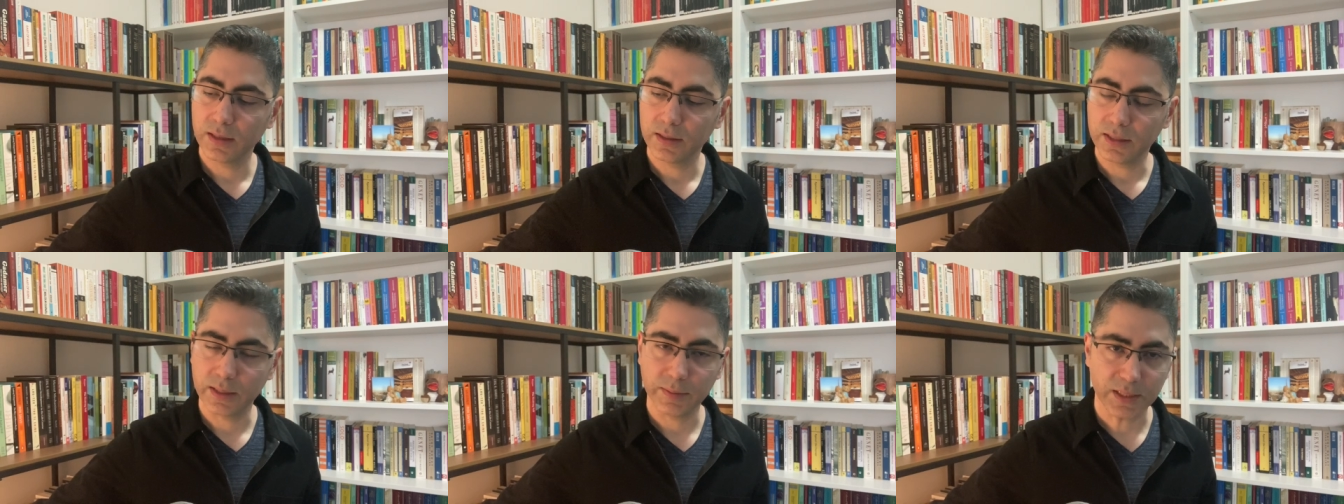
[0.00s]

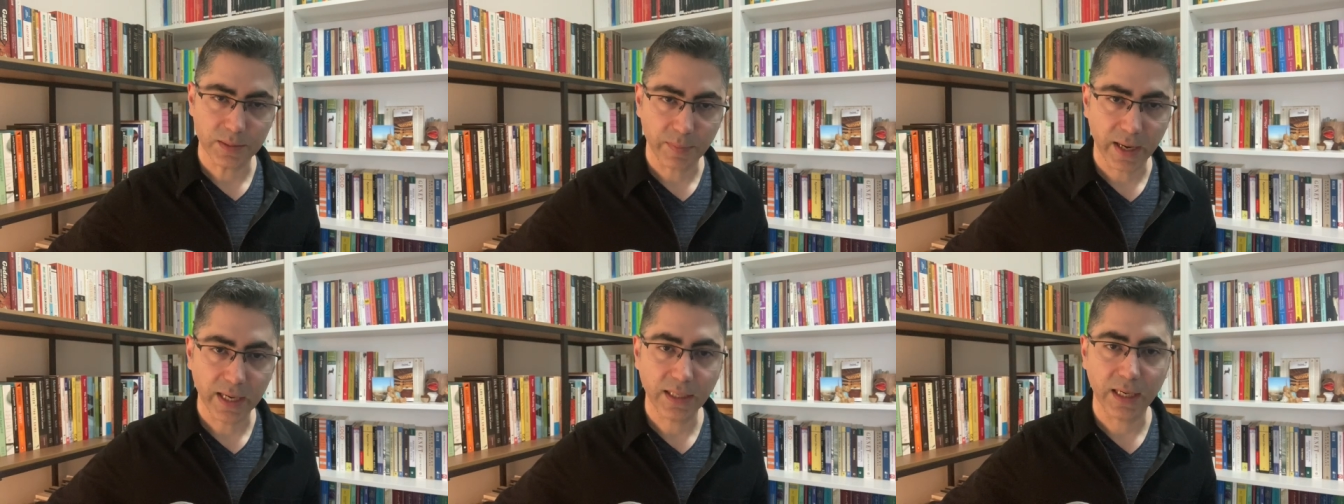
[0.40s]
You can be
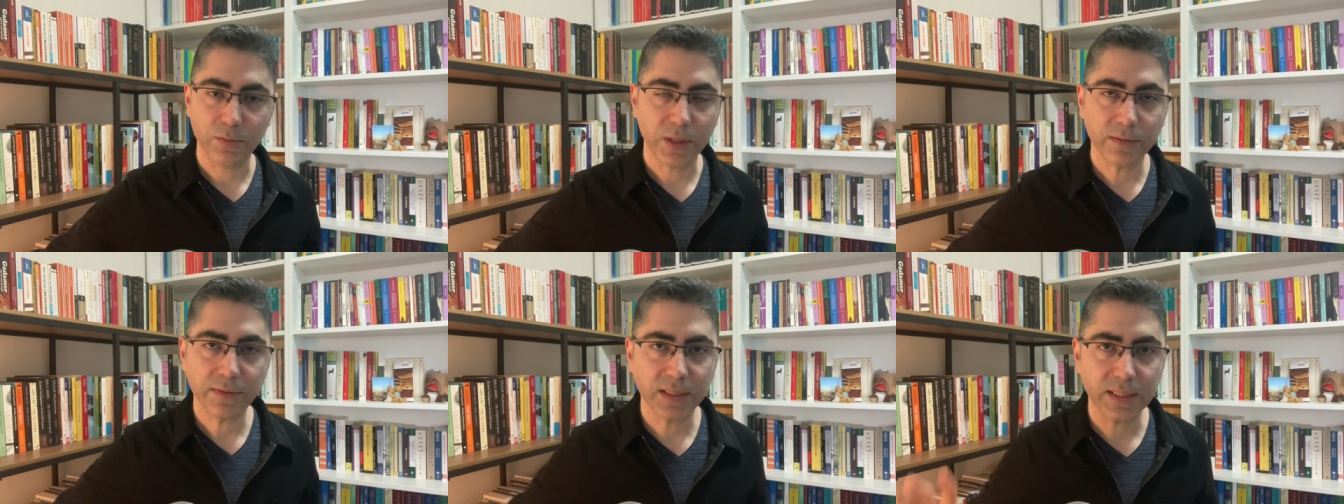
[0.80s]
inspired, and
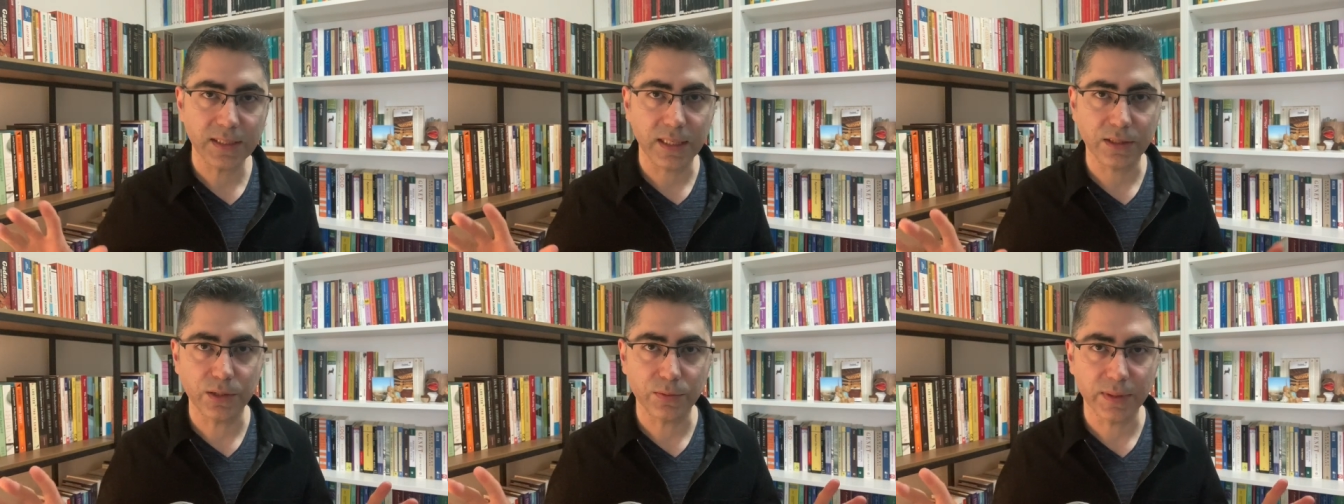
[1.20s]
whatever it is
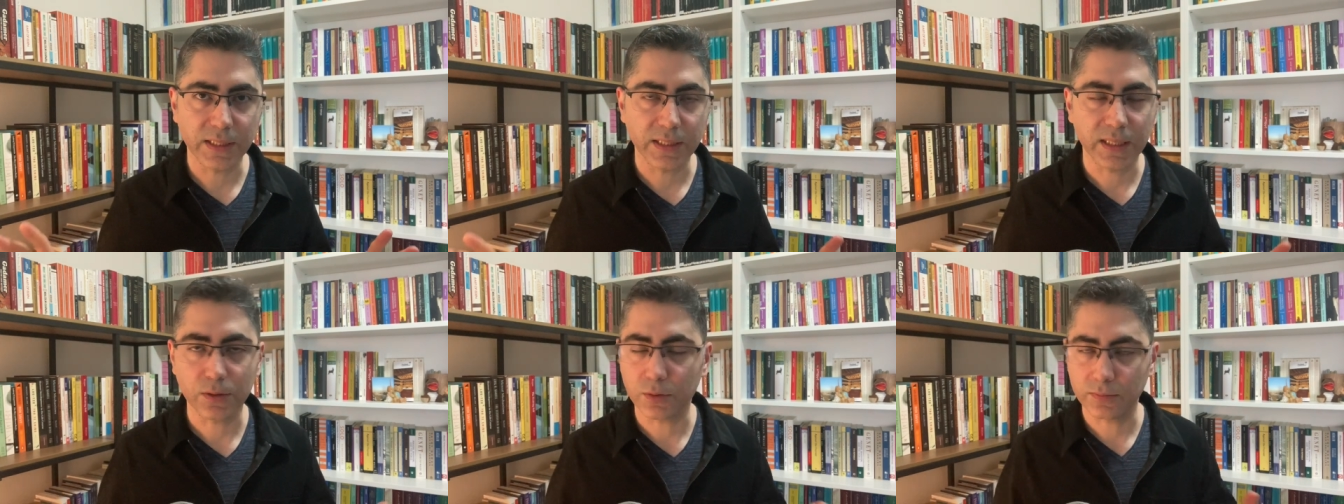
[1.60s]
that you're
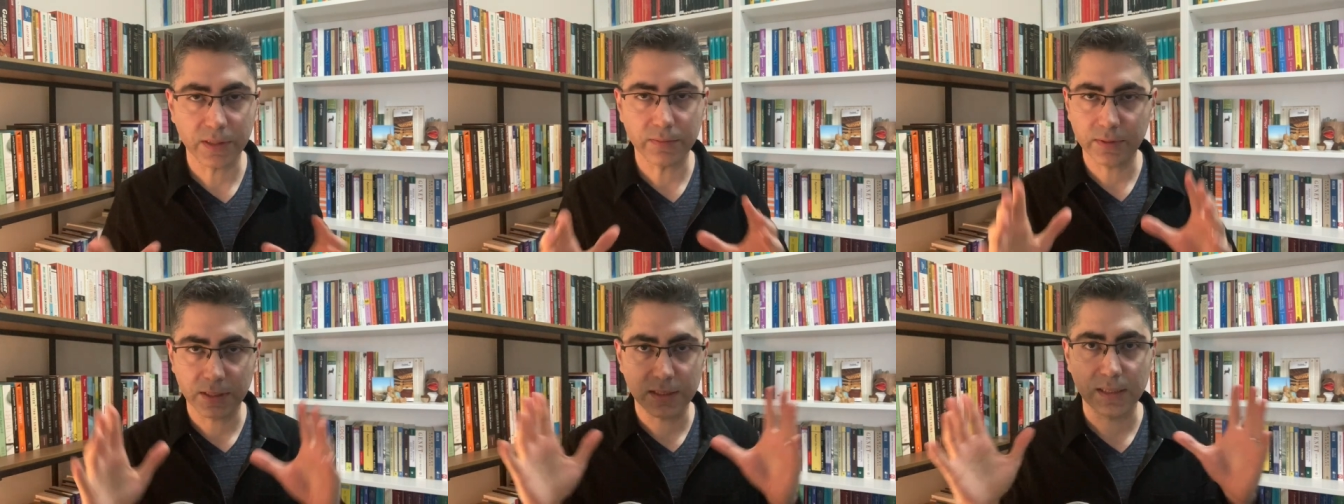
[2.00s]
reading or
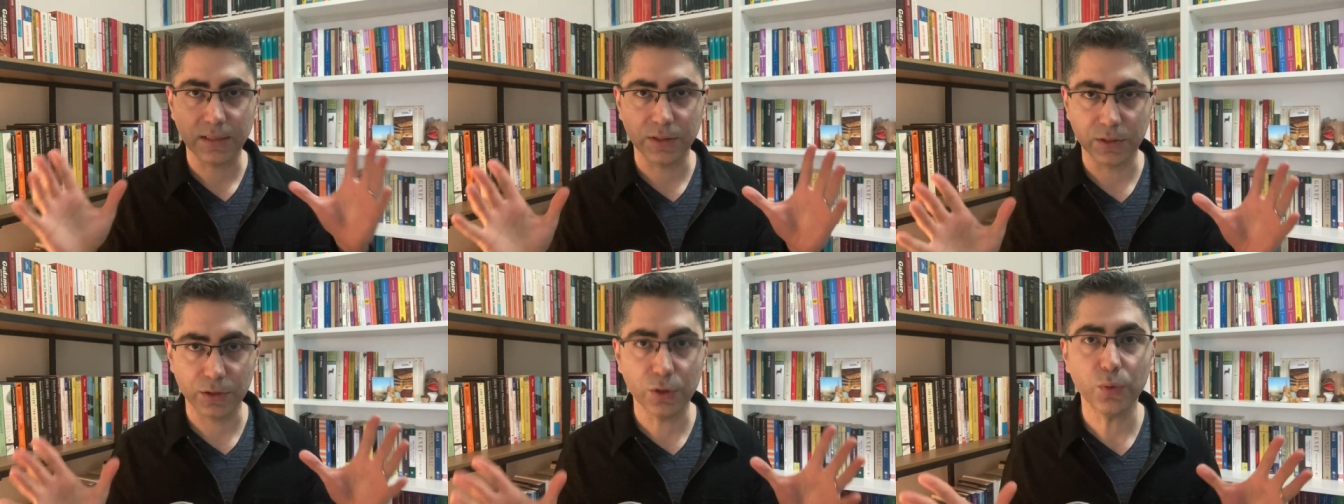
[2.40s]
whatever it is that
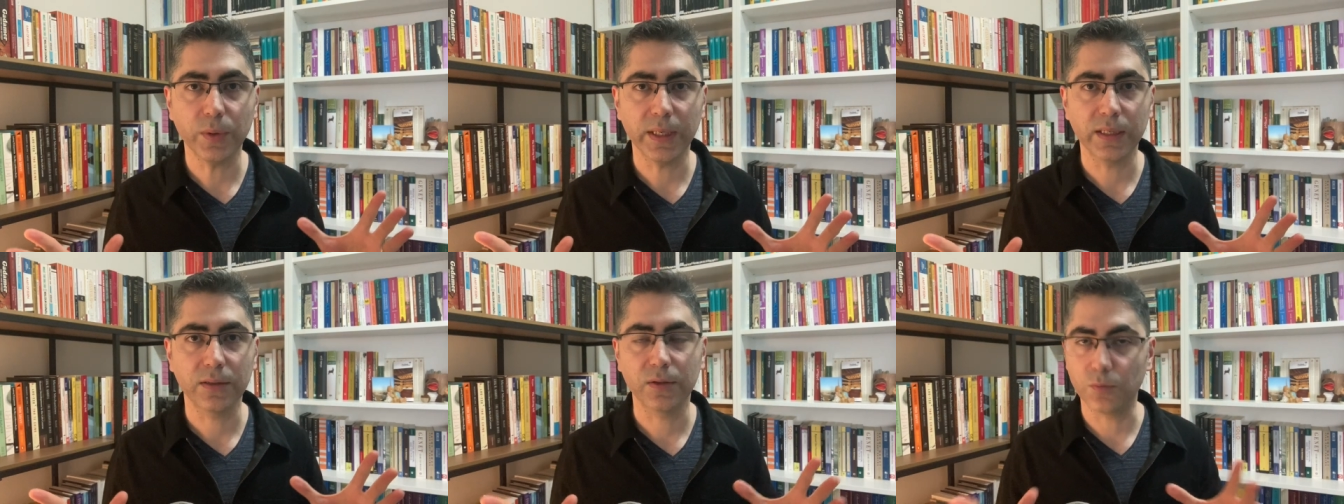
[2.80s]
you're
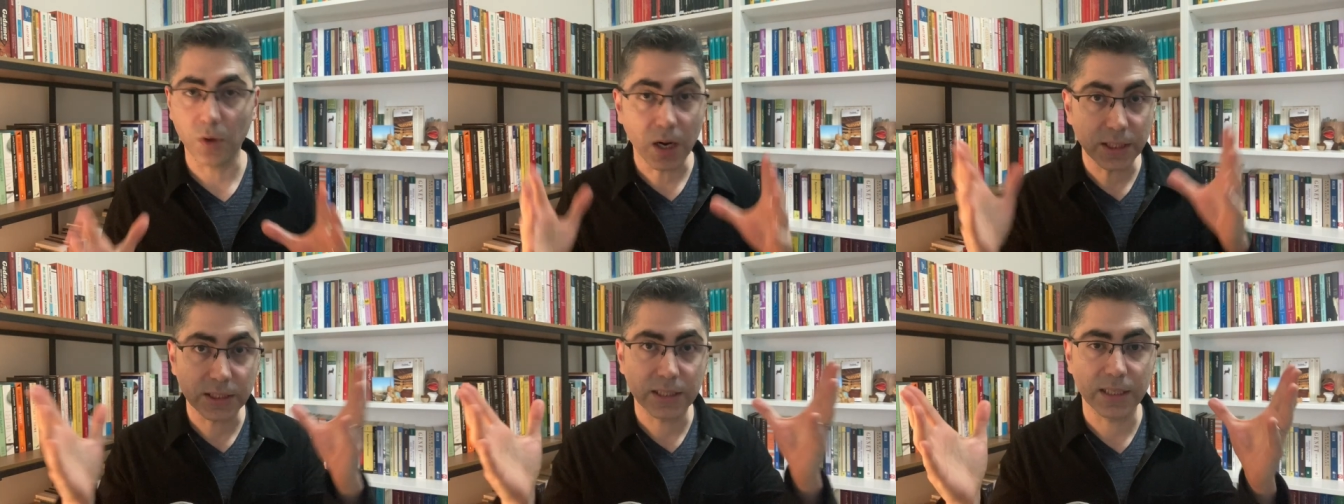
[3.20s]
doing or
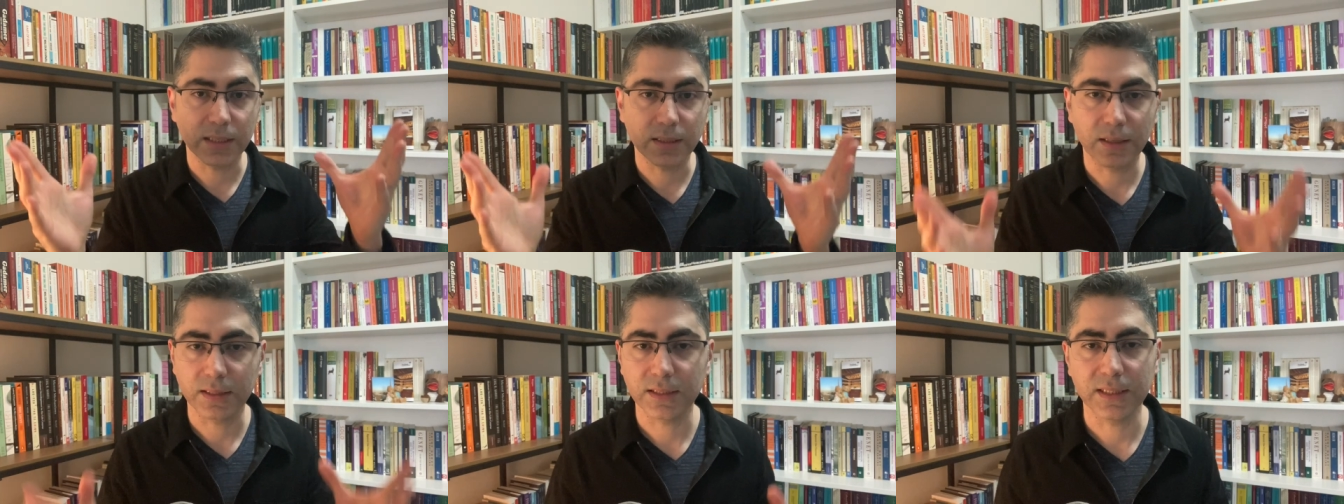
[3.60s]

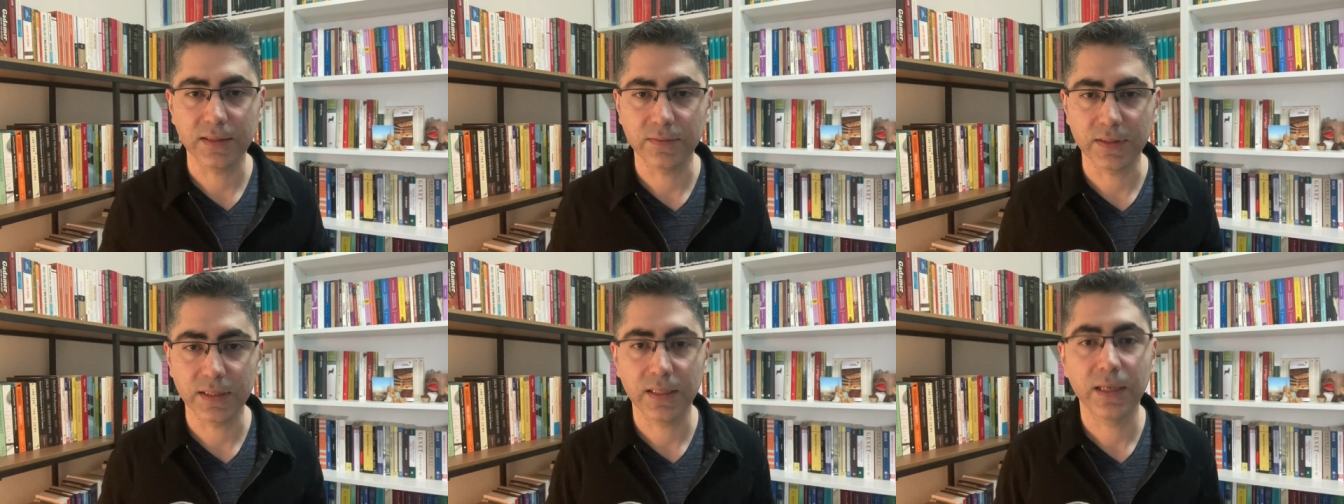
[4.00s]
watching on T
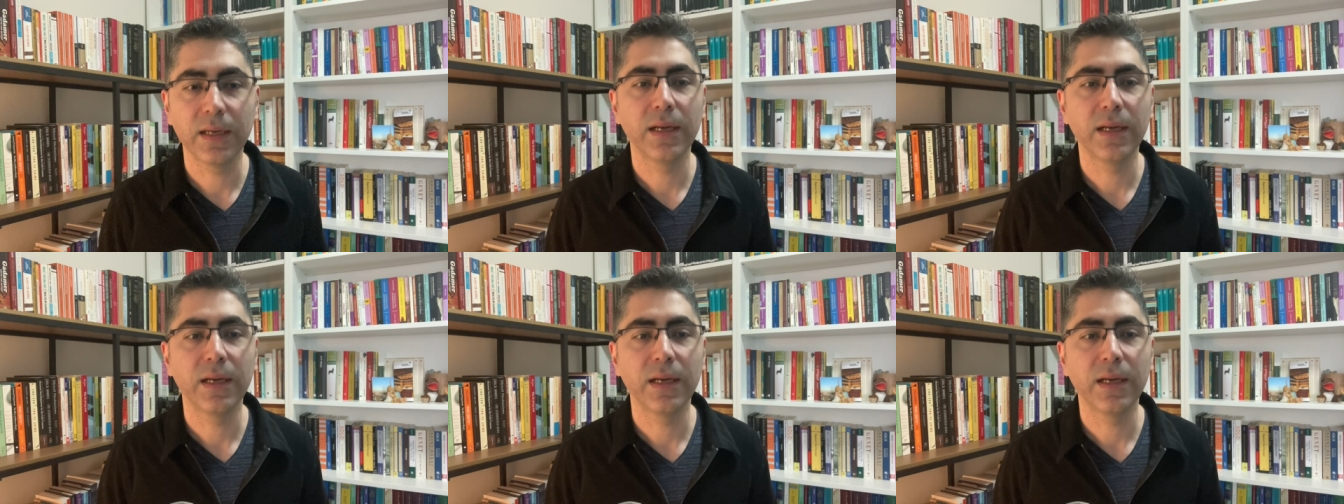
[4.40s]
V,